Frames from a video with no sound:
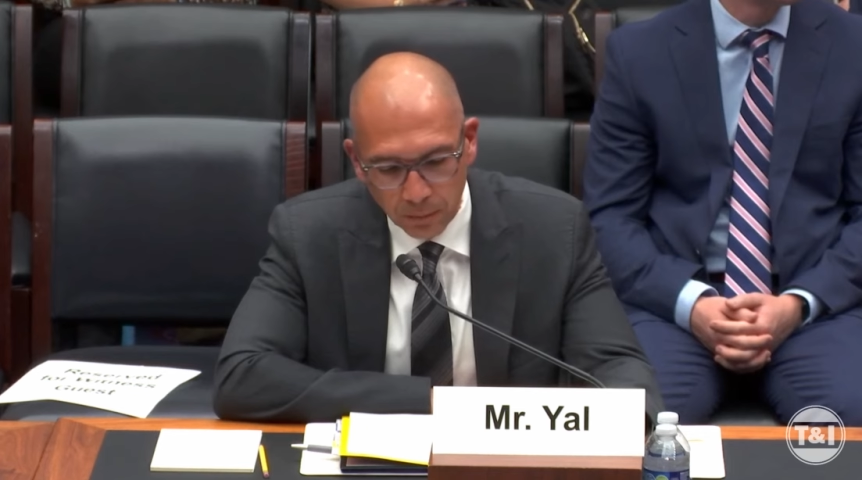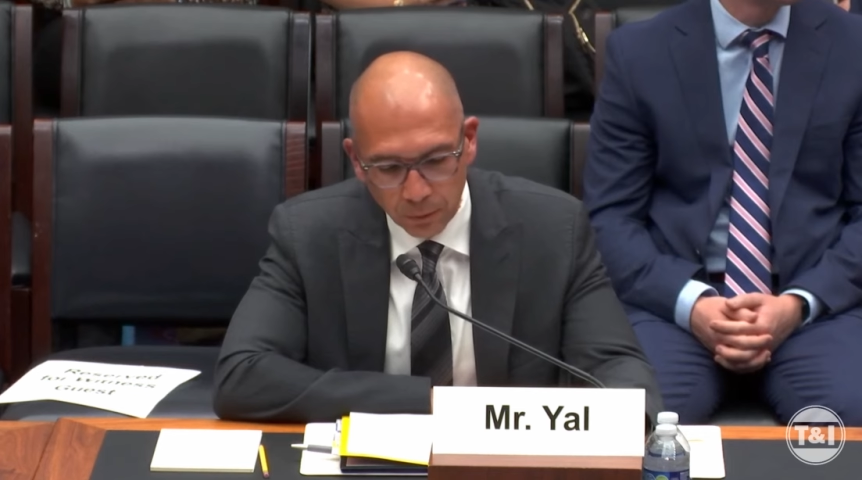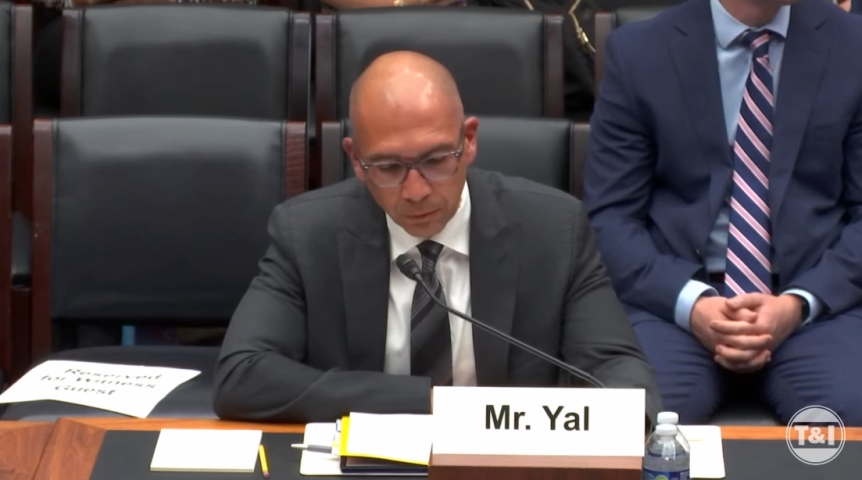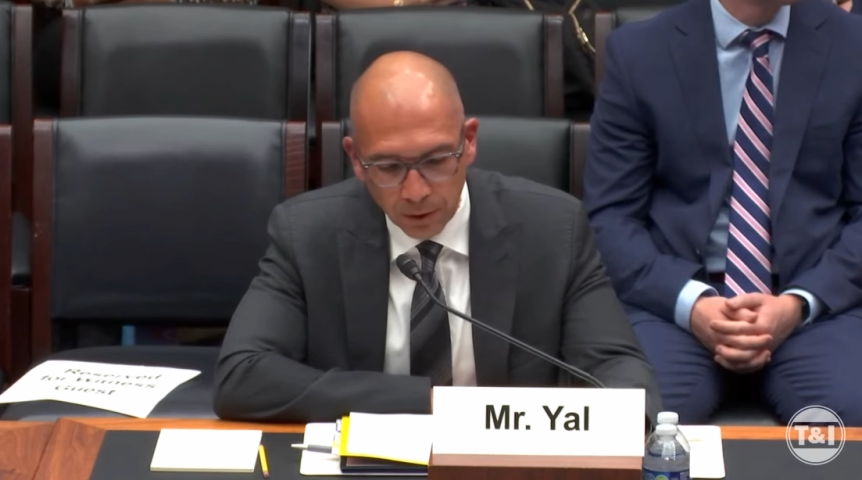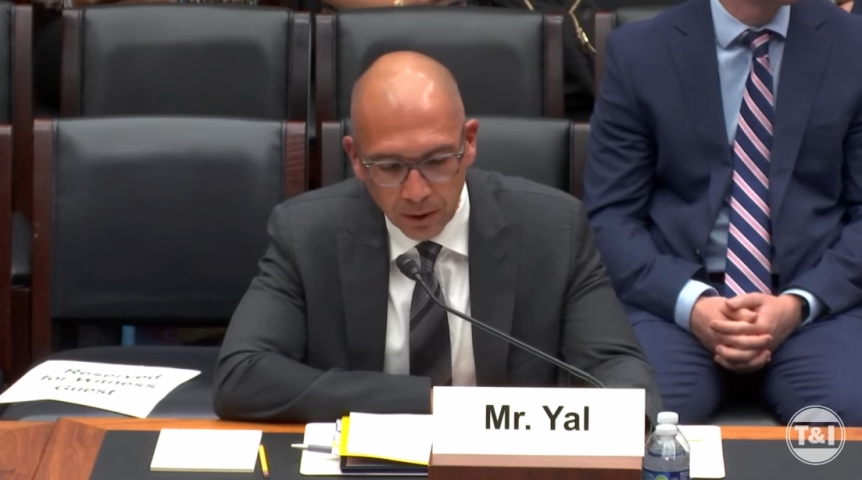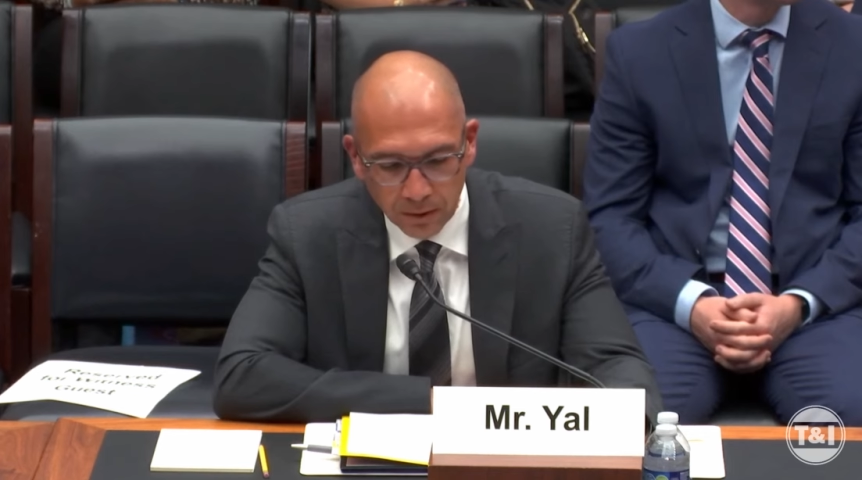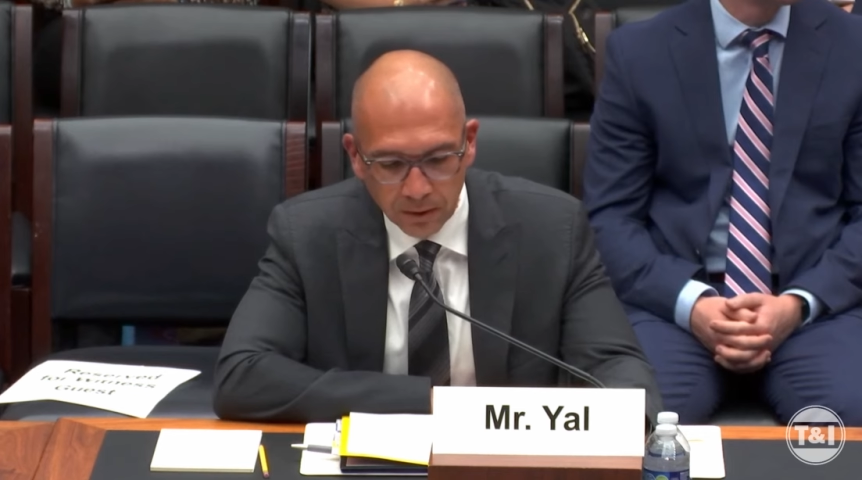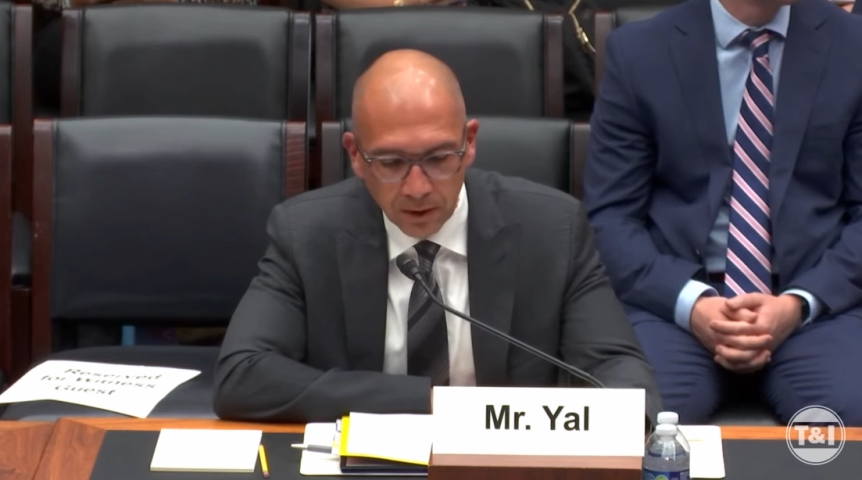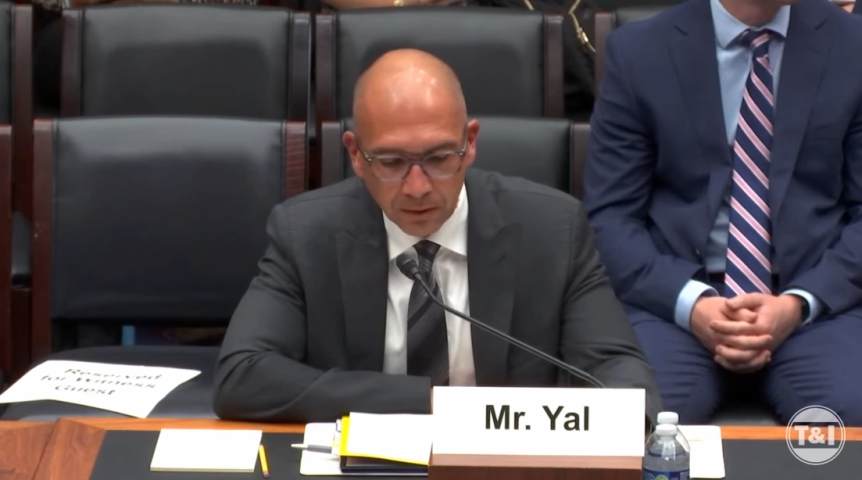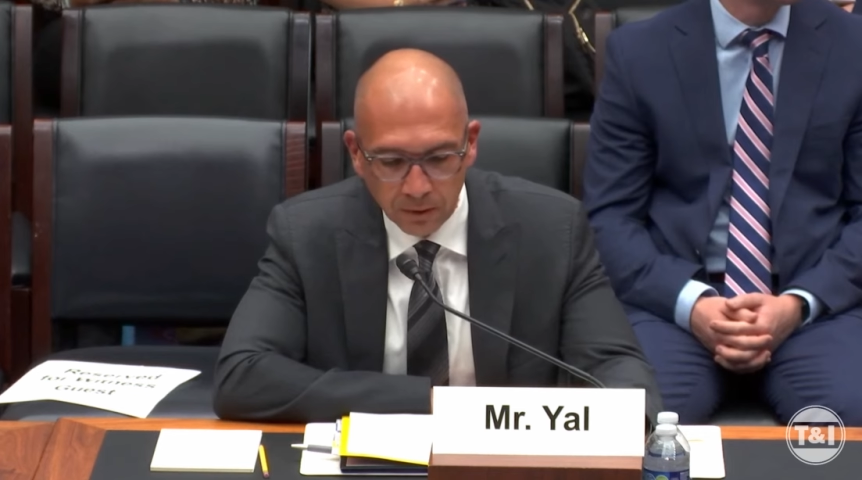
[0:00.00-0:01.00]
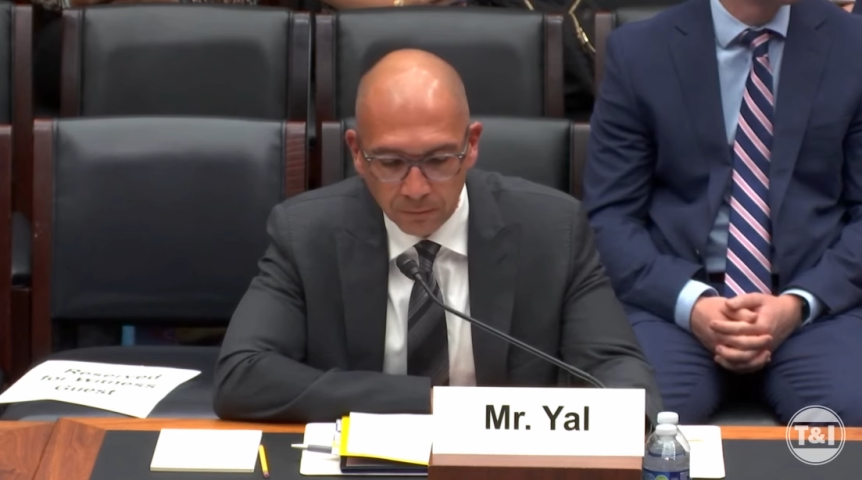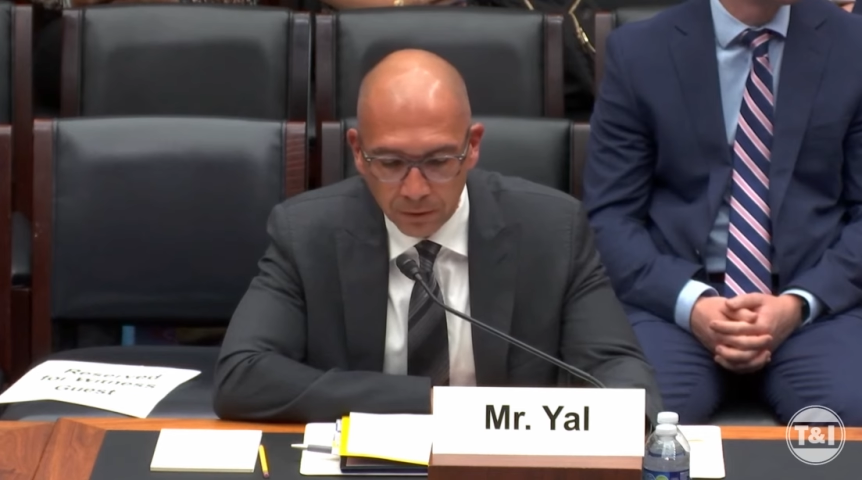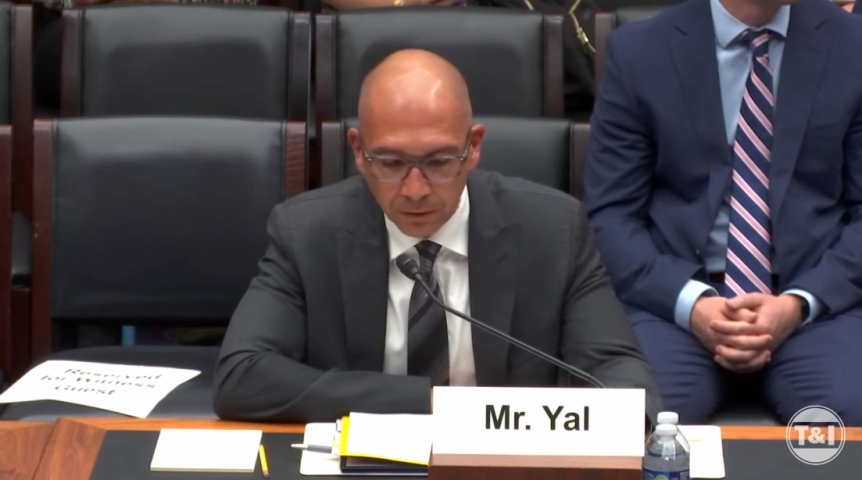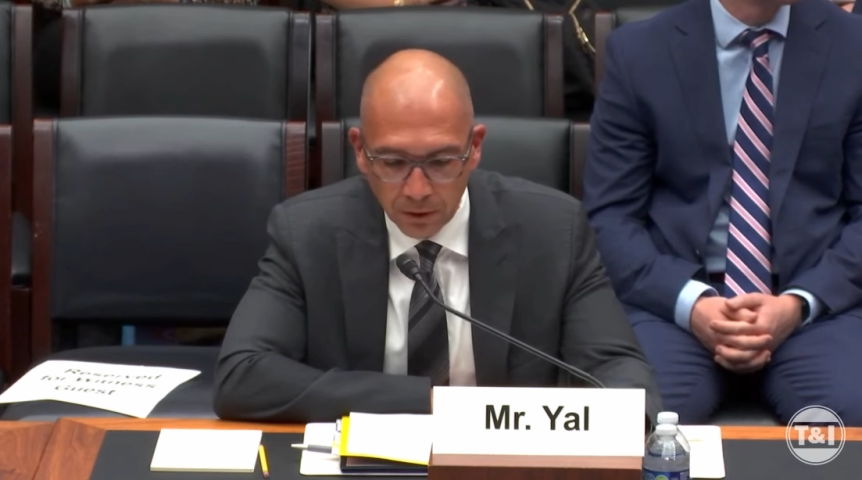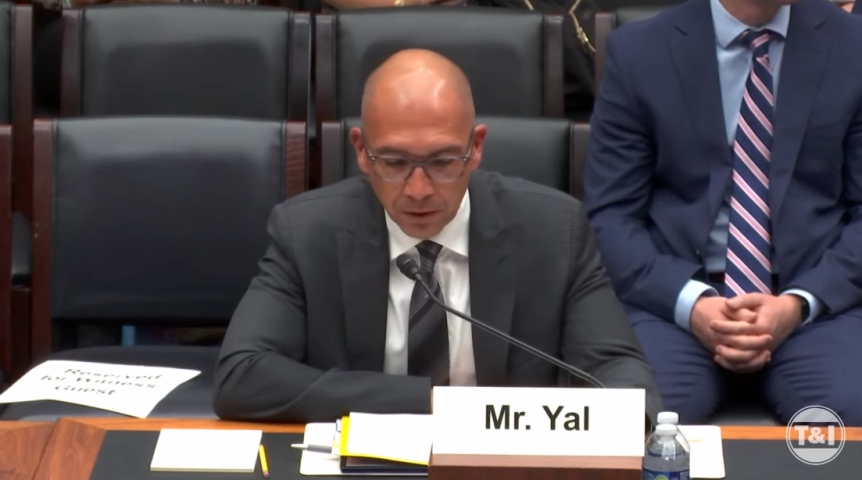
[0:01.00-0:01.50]
improving our state's
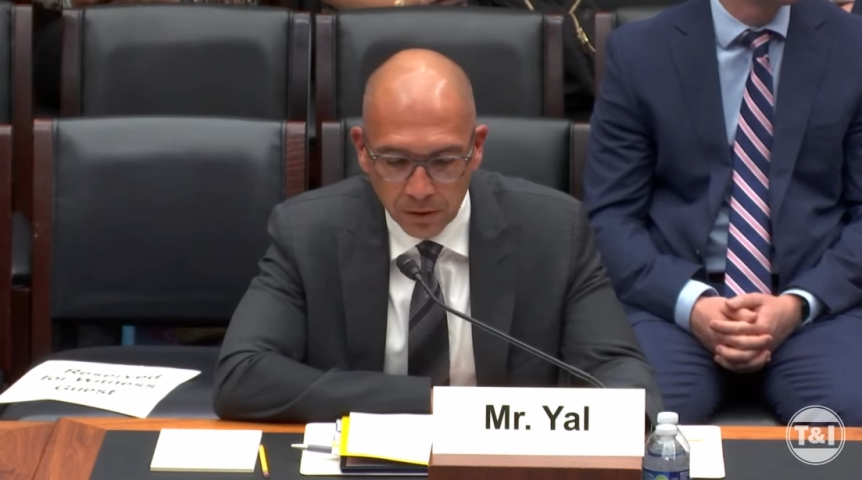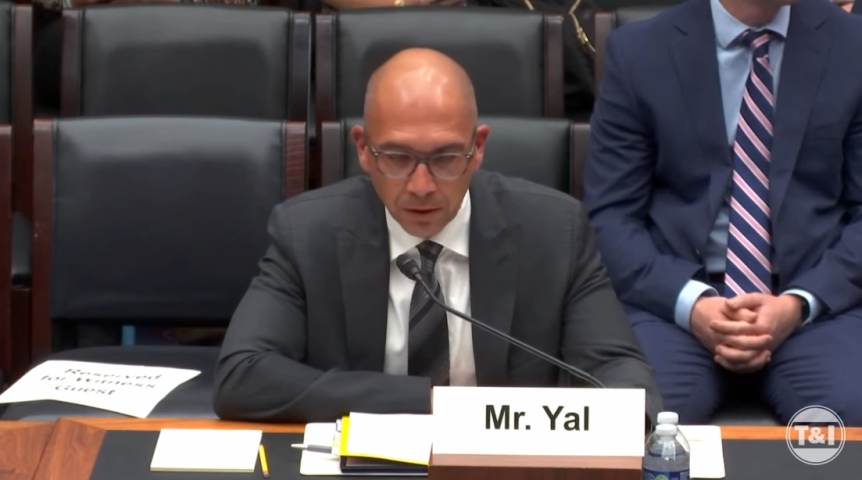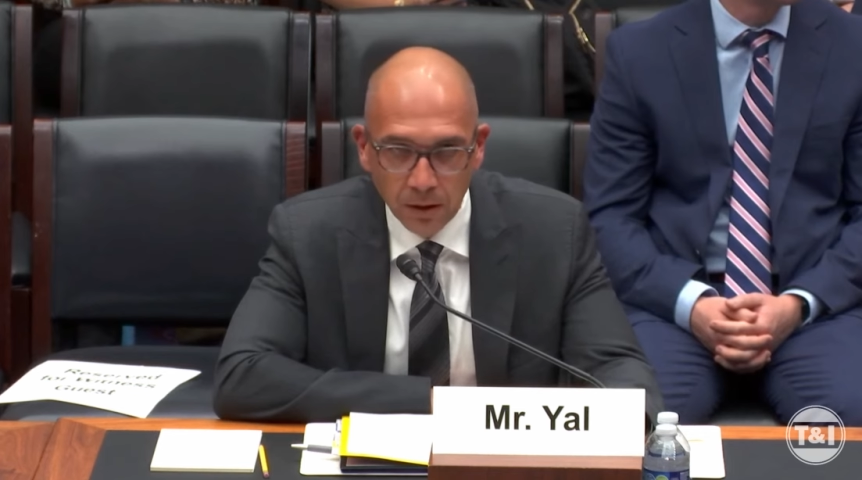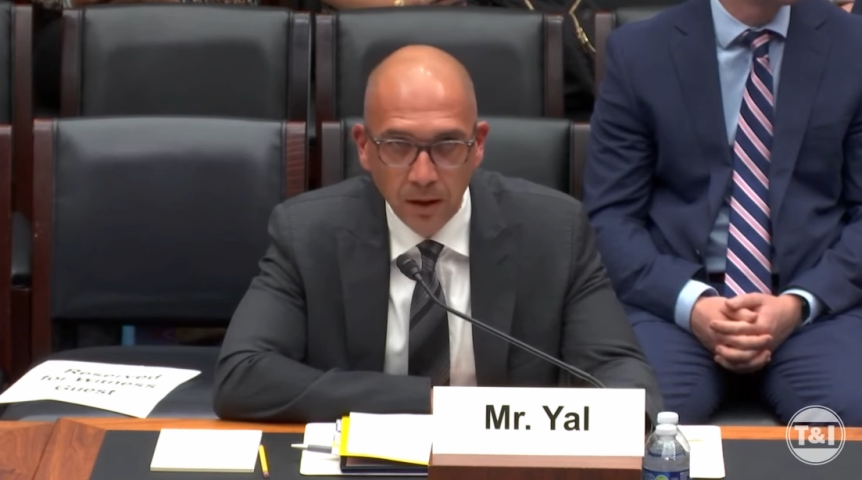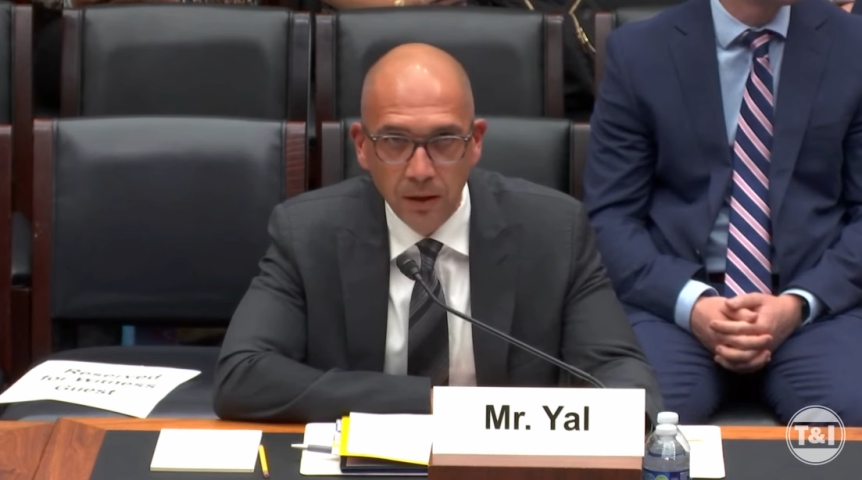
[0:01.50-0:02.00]
infrastructure,